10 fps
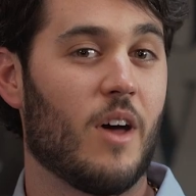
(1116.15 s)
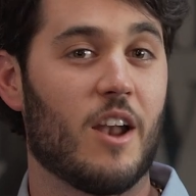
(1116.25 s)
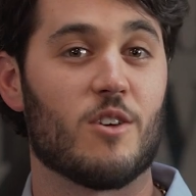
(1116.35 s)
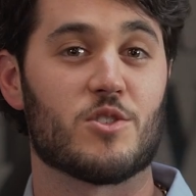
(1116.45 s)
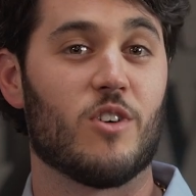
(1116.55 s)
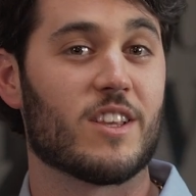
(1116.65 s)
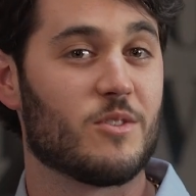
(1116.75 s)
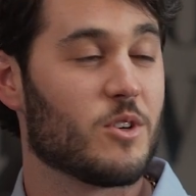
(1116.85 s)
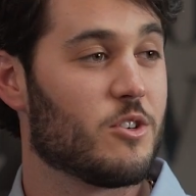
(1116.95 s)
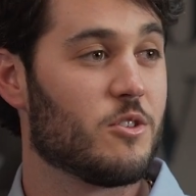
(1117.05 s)
I'd also like
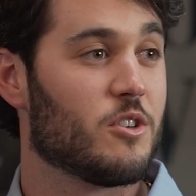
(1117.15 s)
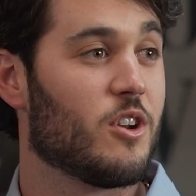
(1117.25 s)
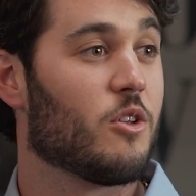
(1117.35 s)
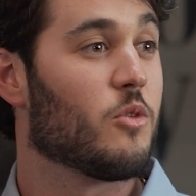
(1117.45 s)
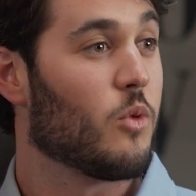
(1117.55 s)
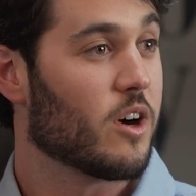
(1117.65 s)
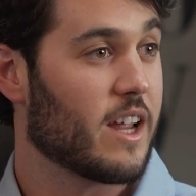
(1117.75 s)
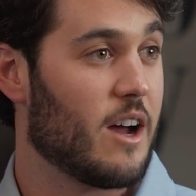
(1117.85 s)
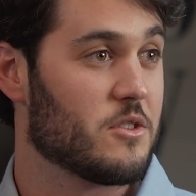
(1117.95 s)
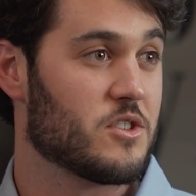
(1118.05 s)
to include, the
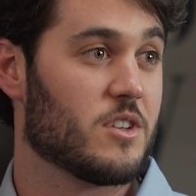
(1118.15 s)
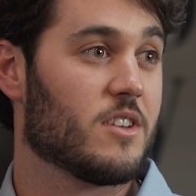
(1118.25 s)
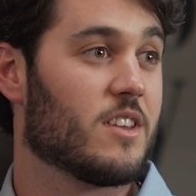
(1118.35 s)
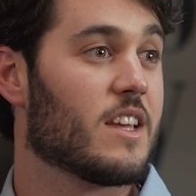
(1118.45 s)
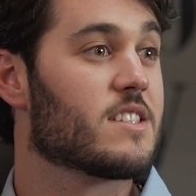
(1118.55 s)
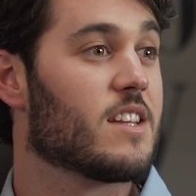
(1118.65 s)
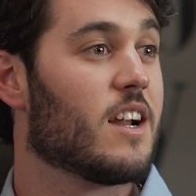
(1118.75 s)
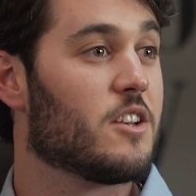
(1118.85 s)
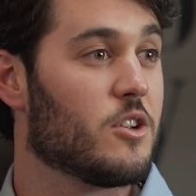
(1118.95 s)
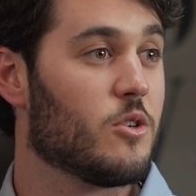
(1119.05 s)
workouts and things that
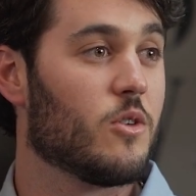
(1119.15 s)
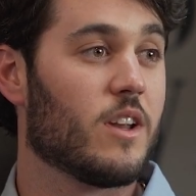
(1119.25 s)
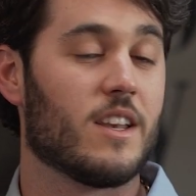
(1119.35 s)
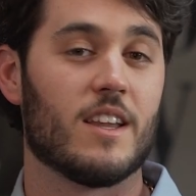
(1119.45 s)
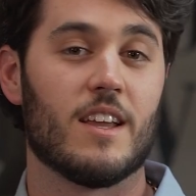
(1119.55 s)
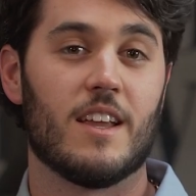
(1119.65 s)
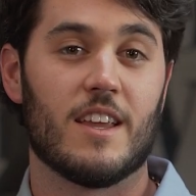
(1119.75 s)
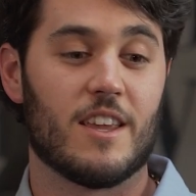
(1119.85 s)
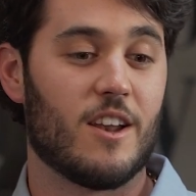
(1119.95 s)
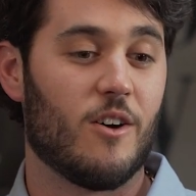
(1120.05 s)
I do, and
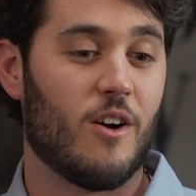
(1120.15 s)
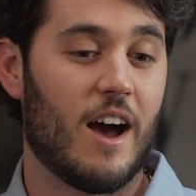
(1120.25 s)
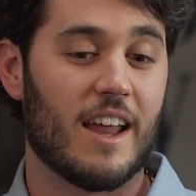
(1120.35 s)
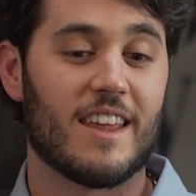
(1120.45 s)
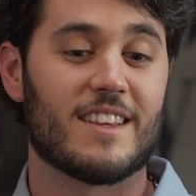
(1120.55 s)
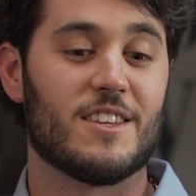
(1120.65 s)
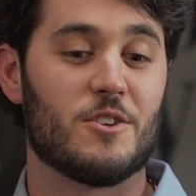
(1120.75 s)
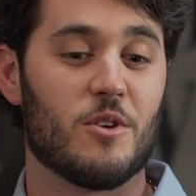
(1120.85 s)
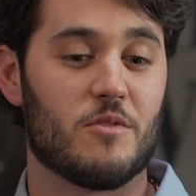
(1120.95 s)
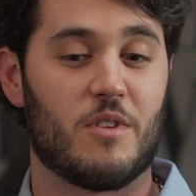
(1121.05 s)
I like to
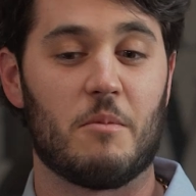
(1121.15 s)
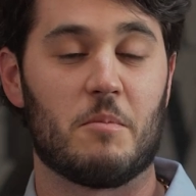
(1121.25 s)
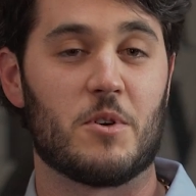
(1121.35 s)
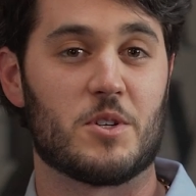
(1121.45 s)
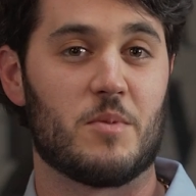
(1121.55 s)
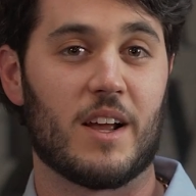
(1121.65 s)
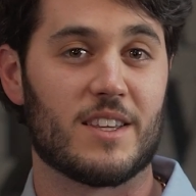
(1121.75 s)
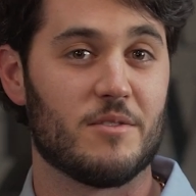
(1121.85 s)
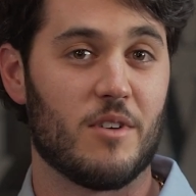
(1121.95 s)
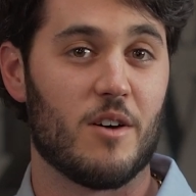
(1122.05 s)
do it from a
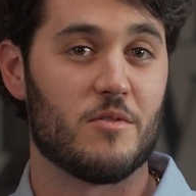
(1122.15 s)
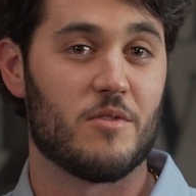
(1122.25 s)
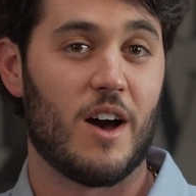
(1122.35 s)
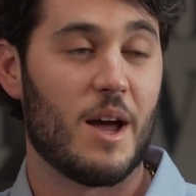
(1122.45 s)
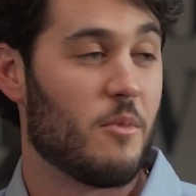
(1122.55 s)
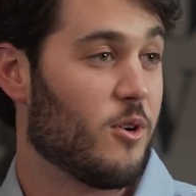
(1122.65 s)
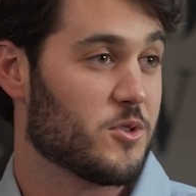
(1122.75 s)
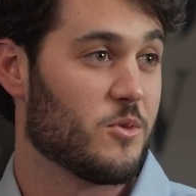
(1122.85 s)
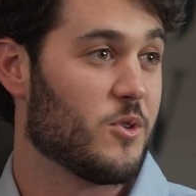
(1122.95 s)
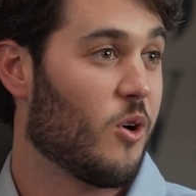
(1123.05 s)
perspective of I'm
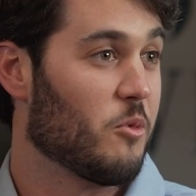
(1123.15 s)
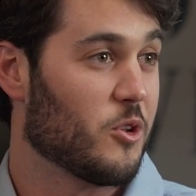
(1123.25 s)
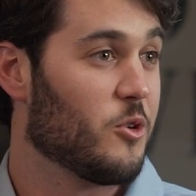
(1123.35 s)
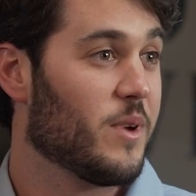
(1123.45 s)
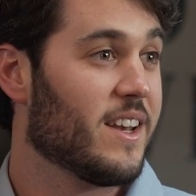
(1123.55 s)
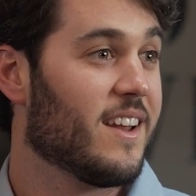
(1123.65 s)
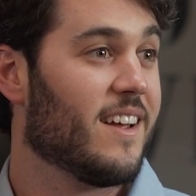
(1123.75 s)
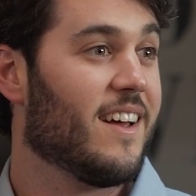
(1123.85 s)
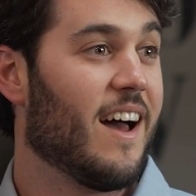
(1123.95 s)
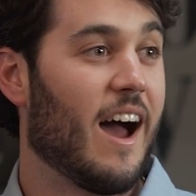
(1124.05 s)
also a normal human.
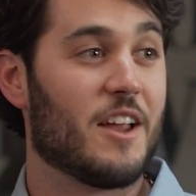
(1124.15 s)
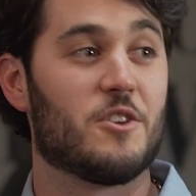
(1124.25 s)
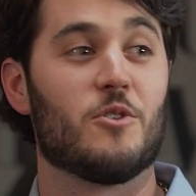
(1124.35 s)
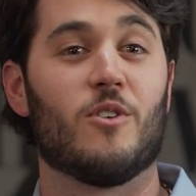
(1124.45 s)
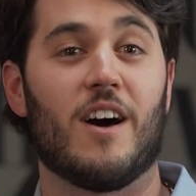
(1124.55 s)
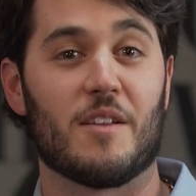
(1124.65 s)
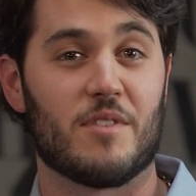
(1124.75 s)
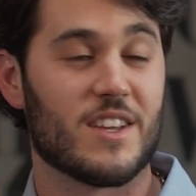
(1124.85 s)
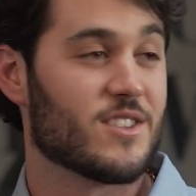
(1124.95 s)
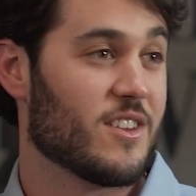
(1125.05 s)
I do a lot of
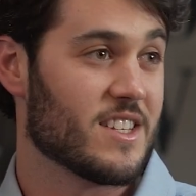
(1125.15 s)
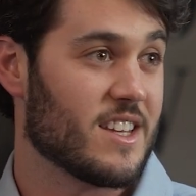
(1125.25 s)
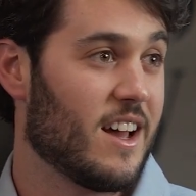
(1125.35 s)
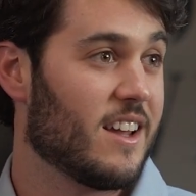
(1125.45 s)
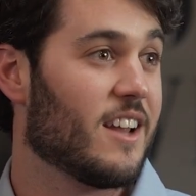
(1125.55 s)
things on the side.